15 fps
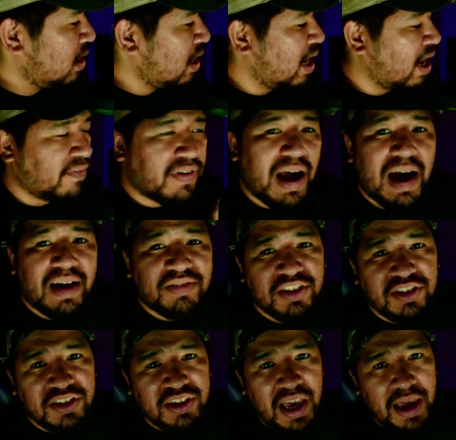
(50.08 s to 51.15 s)
I've had
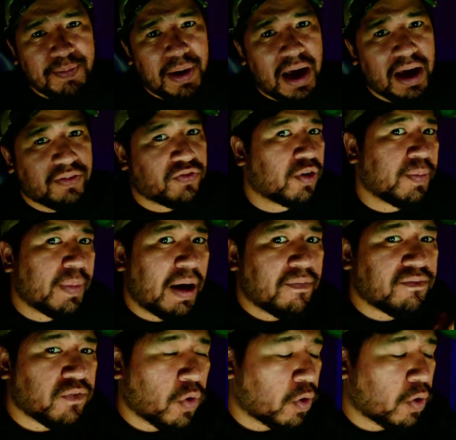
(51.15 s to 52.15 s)
this gamepad for about 4